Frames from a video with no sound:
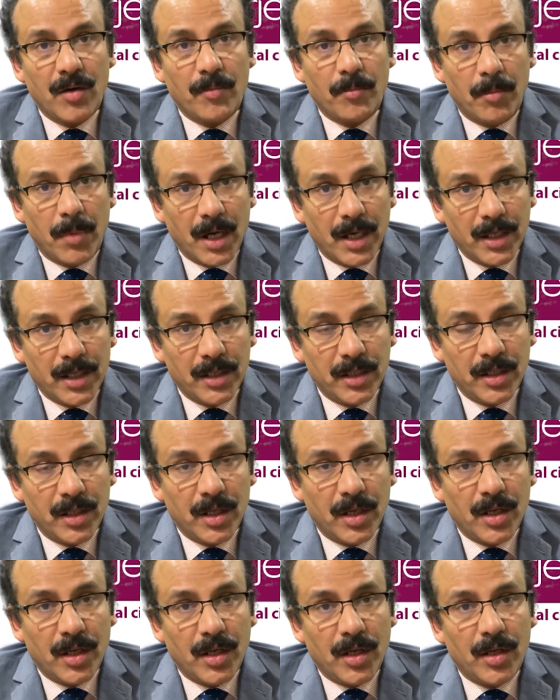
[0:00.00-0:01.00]
by
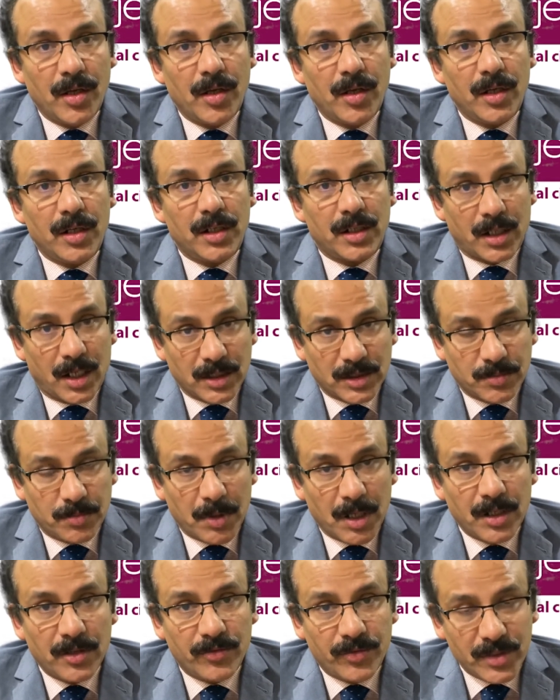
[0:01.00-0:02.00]

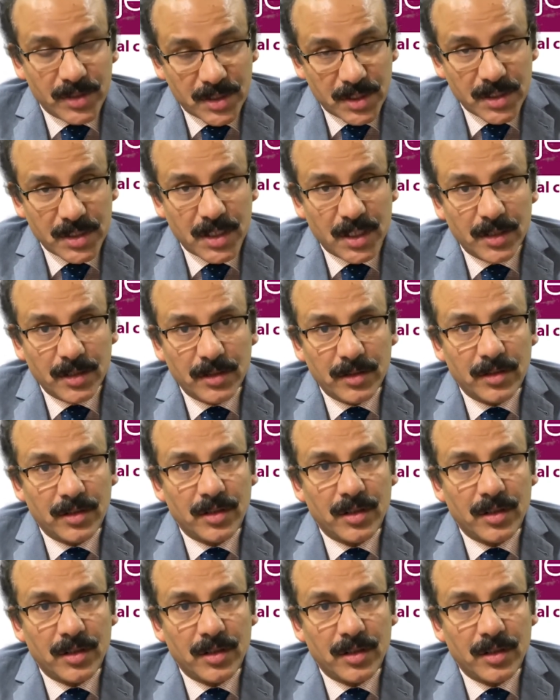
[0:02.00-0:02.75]
transplant physician